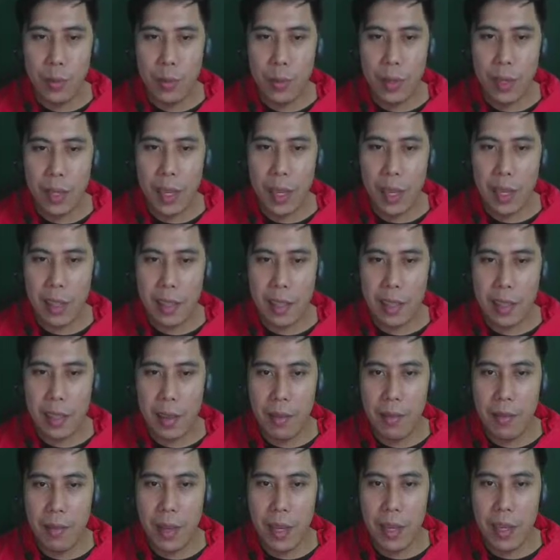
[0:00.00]
We get
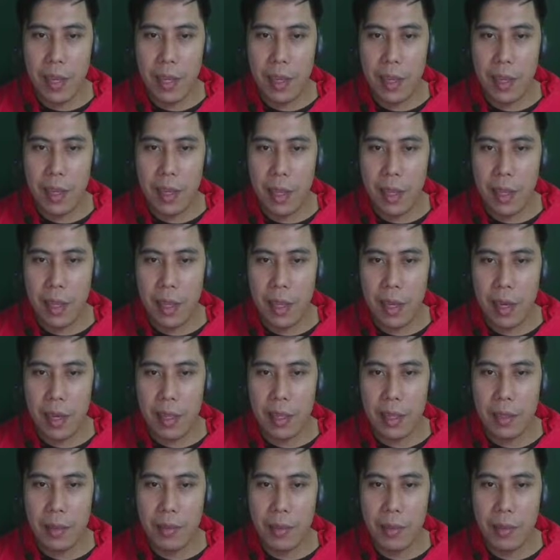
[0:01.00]
7, that
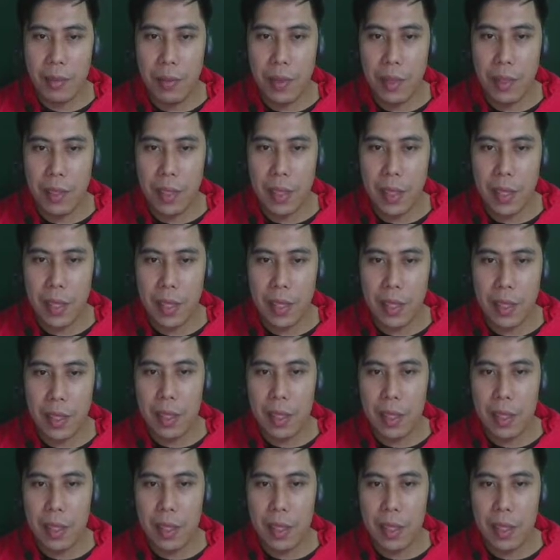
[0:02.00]
is 56.